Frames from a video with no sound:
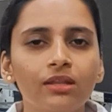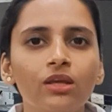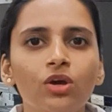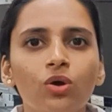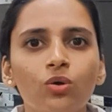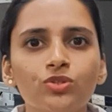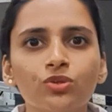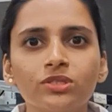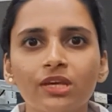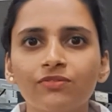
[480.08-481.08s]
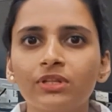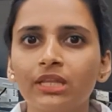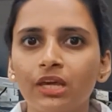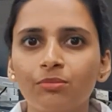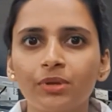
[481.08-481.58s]
and also several
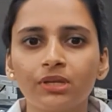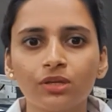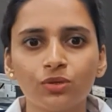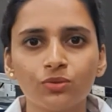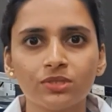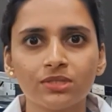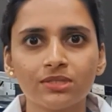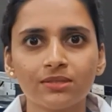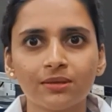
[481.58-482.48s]
therapeutic uses.